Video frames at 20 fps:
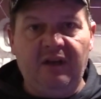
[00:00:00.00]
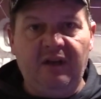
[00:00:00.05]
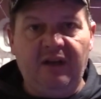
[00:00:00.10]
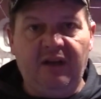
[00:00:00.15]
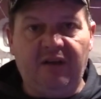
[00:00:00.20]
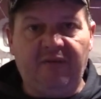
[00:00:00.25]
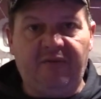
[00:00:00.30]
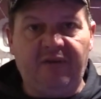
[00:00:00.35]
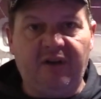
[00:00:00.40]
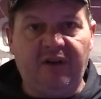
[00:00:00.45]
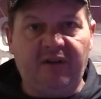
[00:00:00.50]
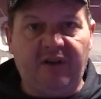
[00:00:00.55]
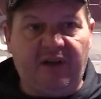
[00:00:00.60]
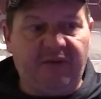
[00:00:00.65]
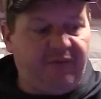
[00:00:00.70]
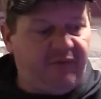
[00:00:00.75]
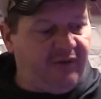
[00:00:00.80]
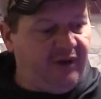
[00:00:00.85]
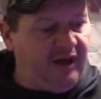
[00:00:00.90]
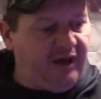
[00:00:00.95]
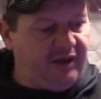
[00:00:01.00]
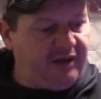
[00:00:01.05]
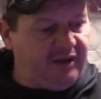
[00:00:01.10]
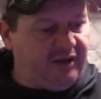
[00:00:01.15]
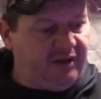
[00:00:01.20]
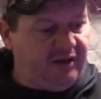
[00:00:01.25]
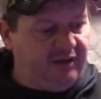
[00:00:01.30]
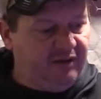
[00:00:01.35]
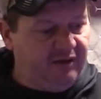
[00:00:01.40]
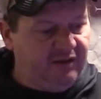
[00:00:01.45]
in front of that
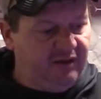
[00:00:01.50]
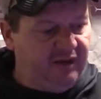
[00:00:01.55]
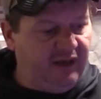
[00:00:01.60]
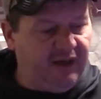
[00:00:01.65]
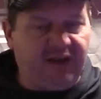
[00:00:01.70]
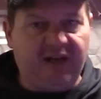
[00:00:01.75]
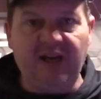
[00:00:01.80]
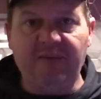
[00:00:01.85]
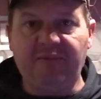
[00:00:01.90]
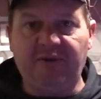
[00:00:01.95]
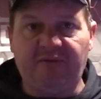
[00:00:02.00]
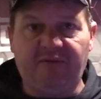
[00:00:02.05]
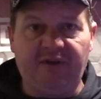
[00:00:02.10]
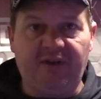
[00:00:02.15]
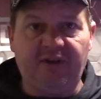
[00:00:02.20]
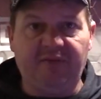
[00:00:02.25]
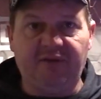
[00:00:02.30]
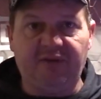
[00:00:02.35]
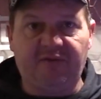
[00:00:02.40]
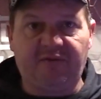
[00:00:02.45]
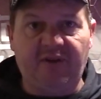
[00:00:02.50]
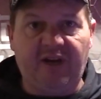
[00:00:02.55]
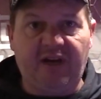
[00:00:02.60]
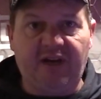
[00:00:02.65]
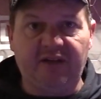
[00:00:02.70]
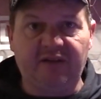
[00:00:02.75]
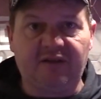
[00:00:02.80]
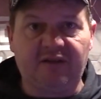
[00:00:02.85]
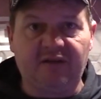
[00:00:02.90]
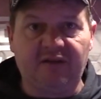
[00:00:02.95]
fish and keep it in front of his
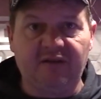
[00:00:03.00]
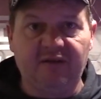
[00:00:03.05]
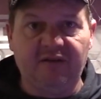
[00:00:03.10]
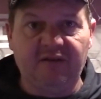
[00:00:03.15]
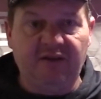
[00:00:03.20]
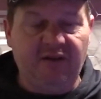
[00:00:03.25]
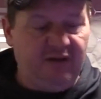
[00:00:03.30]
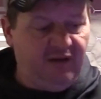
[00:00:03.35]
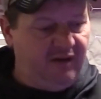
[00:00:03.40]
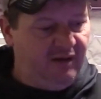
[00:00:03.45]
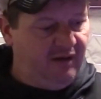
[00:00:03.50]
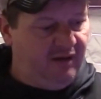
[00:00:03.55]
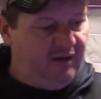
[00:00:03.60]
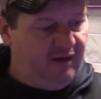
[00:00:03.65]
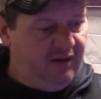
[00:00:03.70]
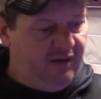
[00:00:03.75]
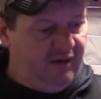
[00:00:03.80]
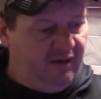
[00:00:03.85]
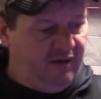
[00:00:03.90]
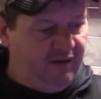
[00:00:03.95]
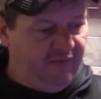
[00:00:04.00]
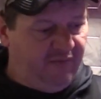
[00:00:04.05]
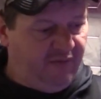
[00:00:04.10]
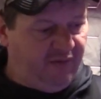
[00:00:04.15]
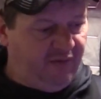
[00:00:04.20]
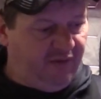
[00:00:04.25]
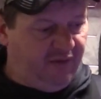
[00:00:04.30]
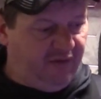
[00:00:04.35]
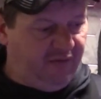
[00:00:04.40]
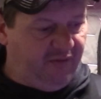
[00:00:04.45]
face
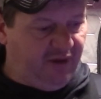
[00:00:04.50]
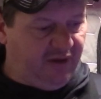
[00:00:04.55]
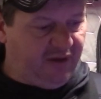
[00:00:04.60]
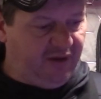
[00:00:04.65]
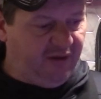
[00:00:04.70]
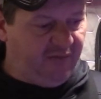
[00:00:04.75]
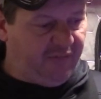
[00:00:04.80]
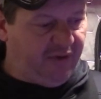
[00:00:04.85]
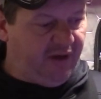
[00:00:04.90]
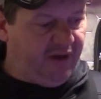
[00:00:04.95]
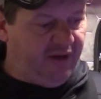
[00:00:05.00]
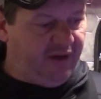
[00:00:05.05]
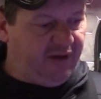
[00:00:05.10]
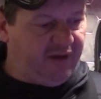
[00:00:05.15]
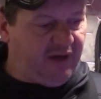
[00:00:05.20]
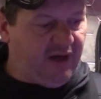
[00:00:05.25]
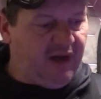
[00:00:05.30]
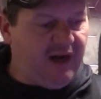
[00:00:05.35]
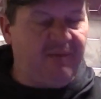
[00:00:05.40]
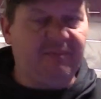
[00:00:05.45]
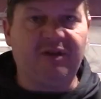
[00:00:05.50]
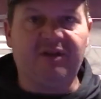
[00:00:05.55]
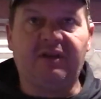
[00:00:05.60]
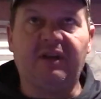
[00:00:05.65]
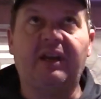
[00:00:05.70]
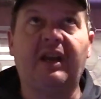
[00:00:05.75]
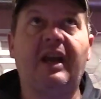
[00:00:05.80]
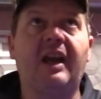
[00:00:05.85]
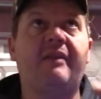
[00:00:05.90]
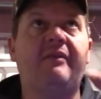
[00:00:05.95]
for a good period of time,
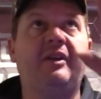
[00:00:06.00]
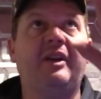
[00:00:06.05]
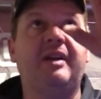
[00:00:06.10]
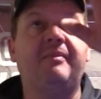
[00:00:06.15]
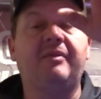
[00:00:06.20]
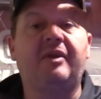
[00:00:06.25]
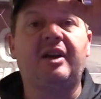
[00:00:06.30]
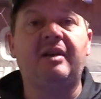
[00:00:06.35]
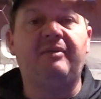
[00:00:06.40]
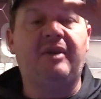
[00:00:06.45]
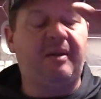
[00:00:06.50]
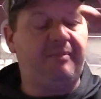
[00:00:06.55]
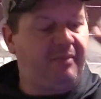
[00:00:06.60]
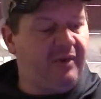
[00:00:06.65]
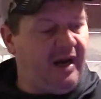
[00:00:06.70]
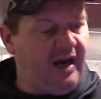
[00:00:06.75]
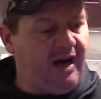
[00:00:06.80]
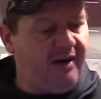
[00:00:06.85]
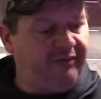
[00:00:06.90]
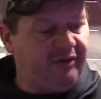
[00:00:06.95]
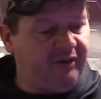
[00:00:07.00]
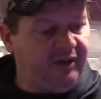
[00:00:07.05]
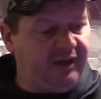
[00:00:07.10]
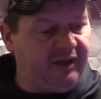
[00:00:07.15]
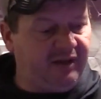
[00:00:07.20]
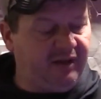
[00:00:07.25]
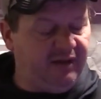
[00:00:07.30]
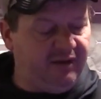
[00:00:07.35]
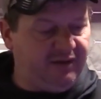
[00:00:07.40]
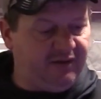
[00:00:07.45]
instead of having him come up after it,
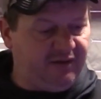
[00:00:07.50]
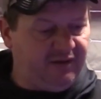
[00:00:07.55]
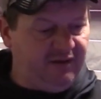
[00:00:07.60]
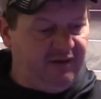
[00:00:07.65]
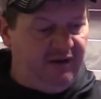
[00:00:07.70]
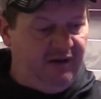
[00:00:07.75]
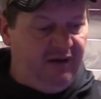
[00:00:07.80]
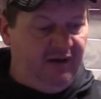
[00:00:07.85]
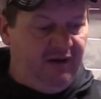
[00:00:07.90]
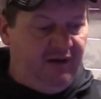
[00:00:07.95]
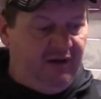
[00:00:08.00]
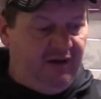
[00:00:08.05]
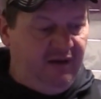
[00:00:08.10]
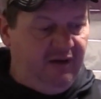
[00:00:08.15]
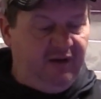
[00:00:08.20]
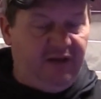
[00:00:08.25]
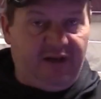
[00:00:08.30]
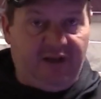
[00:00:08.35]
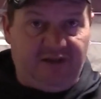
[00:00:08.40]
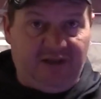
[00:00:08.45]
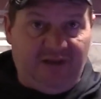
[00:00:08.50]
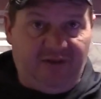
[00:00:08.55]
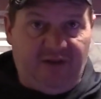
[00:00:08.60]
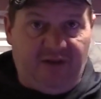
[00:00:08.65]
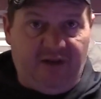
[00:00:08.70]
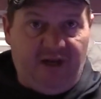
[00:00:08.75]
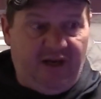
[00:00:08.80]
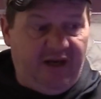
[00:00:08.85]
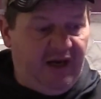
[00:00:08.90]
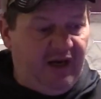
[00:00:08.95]
because, like I said, they're
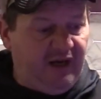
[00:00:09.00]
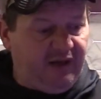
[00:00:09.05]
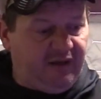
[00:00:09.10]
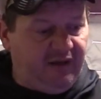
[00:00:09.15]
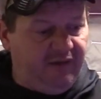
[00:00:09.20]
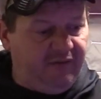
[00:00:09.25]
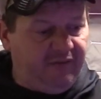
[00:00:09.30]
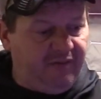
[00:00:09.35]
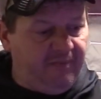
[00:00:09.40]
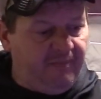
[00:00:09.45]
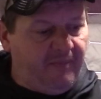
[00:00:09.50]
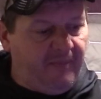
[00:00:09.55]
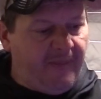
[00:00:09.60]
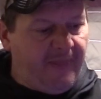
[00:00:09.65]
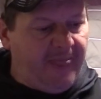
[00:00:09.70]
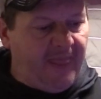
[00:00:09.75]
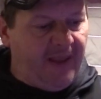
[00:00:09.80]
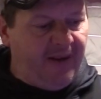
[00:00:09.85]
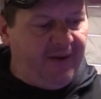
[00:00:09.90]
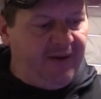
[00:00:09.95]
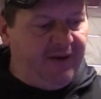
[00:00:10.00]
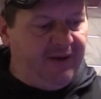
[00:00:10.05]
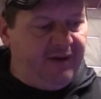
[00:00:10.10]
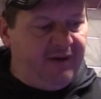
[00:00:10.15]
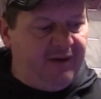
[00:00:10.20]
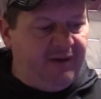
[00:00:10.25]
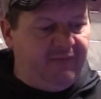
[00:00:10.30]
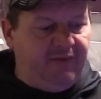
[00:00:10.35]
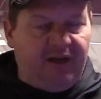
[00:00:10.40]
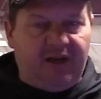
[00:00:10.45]
not active.
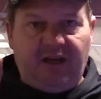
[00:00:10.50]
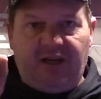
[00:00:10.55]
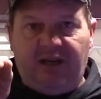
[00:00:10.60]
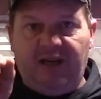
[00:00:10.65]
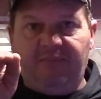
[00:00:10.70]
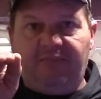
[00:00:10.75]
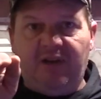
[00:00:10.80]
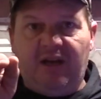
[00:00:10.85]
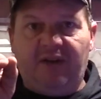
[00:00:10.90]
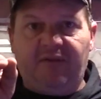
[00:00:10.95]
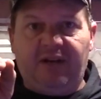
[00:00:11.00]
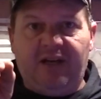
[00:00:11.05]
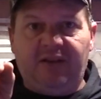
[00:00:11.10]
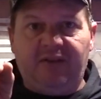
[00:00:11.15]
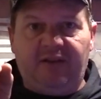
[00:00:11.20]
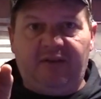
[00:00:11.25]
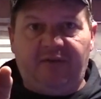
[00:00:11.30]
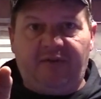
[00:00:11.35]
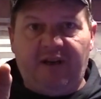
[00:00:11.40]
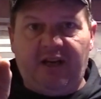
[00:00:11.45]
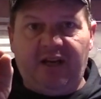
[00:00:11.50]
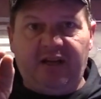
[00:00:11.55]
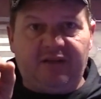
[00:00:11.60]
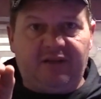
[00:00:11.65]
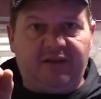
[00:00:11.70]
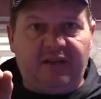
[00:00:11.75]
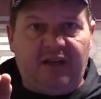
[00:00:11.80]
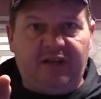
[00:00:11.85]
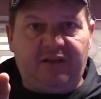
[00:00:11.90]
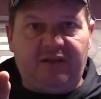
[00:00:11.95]
If I can keep that right in their
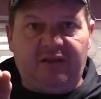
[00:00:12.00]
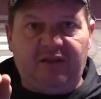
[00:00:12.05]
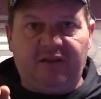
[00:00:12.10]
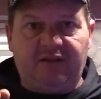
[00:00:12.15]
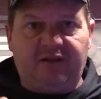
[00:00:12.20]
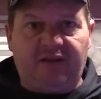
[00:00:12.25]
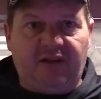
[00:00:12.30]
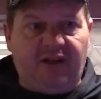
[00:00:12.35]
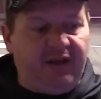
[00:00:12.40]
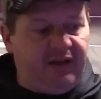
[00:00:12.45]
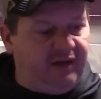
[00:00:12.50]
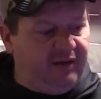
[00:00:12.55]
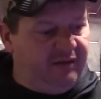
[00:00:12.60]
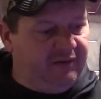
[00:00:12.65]
face, that's just like